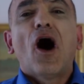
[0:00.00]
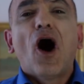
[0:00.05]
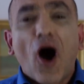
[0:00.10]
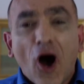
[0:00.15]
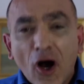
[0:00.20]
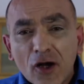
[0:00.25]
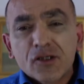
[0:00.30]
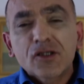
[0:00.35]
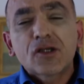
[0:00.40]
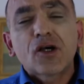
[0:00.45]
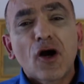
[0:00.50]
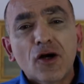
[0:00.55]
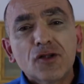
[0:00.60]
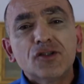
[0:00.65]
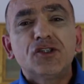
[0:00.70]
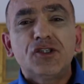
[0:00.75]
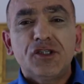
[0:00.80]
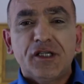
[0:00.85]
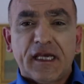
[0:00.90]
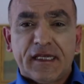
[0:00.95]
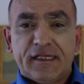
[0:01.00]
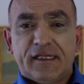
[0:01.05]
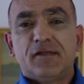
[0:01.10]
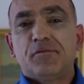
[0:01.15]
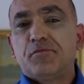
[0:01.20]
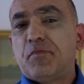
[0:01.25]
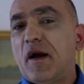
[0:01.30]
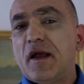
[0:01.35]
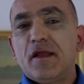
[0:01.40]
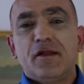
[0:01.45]

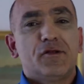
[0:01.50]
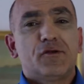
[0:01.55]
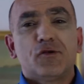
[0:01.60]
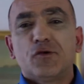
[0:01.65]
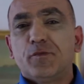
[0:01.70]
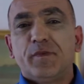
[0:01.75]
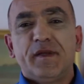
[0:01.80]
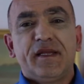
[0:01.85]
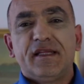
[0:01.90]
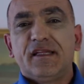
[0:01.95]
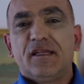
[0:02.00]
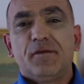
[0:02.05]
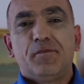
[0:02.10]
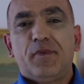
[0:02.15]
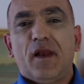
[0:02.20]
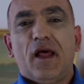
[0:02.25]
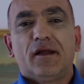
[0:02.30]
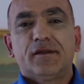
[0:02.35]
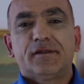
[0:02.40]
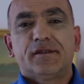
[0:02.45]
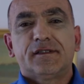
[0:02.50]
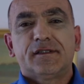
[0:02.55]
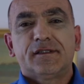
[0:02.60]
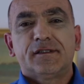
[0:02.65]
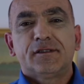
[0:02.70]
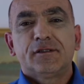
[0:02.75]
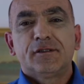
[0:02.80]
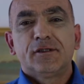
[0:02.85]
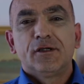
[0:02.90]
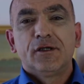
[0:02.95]
unconjugated bilirubin in the blood.
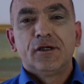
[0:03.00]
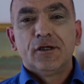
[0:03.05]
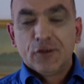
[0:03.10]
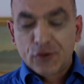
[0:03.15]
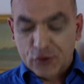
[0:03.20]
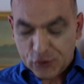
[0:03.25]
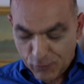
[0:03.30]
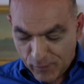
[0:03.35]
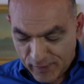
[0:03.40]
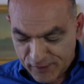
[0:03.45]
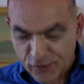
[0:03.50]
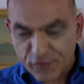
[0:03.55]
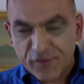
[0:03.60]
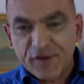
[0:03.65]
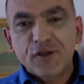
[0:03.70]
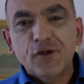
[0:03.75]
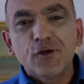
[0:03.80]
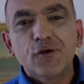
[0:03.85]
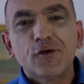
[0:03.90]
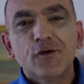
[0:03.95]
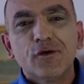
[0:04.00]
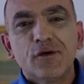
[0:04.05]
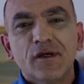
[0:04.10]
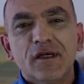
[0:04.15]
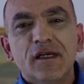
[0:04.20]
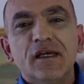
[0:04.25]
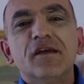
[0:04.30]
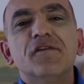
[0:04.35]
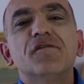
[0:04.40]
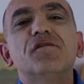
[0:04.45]
So what do?
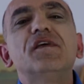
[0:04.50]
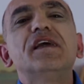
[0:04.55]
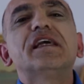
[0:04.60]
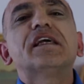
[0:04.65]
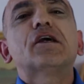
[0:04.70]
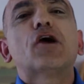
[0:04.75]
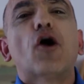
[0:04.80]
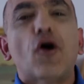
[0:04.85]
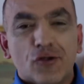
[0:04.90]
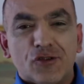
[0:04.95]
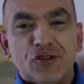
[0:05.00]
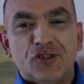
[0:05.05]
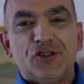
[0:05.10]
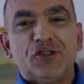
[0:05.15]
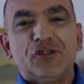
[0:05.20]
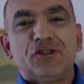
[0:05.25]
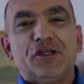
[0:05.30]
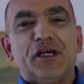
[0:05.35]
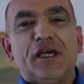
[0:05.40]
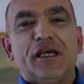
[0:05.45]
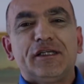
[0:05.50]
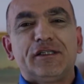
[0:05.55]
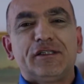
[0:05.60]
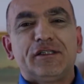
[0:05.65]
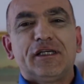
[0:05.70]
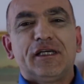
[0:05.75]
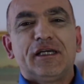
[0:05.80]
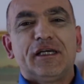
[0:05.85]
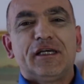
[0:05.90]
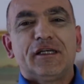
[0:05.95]
We
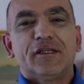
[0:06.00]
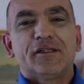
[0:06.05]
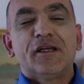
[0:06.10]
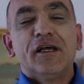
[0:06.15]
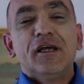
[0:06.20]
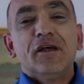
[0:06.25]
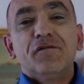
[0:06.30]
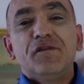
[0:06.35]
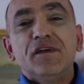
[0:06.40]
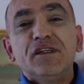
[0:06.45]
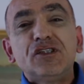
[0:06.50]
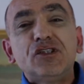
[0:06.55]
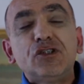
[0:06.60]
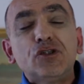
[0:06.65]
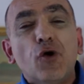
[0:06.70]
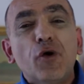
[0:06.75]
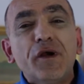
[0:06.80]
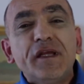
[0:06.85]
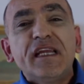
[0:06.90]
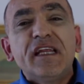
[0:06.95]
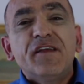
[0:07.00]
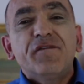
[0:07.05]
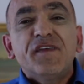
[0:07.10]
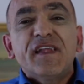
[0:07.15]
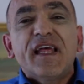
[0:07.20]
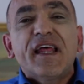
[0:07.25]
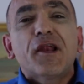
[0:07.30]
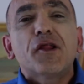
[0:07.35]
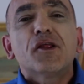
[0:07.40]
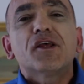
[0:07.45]
conjugate it. We join it with
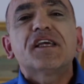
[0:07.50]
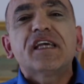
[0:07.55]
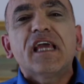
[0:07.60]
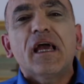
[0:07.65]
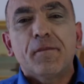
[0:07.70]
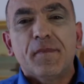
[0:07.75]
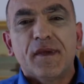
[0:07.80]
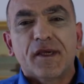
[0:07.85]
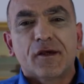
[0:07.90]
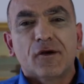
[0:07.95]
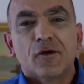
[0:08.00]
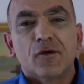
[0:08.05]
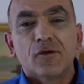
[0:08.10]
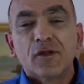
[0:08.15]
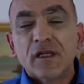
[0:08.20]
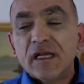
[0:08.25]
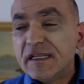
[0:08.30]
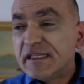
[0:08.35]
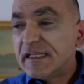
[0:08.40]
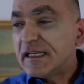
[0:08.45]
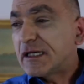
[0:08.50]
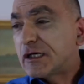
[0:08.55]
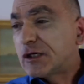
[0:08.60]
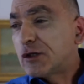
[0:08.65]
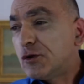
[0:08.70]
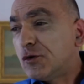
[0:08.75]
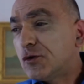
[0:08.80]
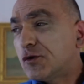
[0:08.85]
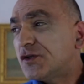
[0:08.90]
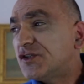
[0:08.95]
another chemical, the
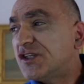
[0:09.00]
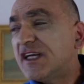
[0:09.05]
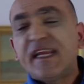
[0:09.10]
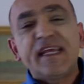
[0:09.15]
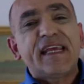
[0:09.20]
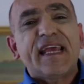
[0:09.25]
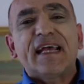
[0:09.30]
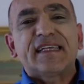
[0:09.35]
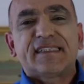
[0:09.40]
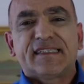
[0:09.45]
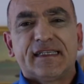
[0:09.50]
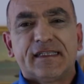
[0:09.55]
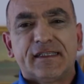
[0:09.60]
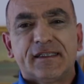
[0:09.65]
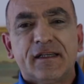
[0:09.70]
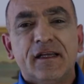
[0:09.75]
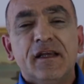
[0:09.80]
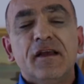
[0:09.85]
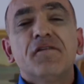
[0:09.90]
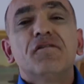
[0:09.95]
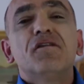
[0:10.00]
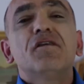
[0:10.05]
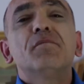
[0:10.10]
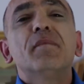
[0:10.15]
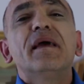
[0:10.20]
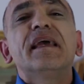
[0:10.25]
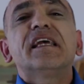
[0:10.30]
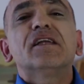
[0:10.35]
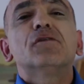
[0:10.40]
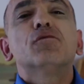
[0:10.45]
glucogenic acid. We
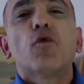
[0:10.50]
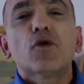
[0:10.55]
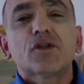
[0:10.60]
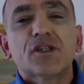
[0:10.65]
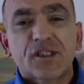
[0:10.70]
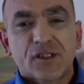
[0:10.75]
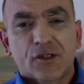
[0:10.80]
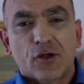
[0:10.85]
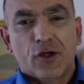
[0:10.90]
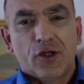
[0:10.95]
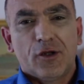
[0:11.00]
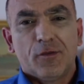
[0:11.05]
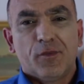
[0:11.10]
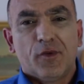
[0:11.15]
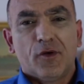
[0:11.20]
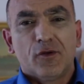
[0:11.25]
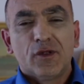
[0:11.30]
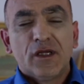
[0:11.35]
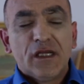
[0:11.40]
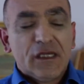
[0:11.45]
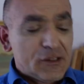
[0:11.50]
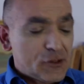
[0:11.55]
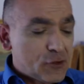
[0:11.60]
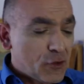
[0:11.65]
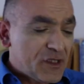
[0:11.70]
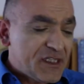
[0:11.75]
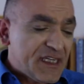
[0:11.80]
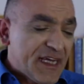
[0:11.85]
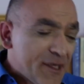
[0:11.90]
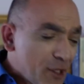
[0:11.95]
make it water soluble, so
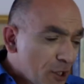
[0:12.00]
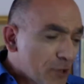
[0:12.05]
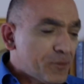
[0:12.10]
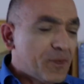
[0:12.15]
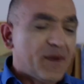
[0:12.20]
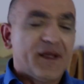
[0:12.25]
it cannot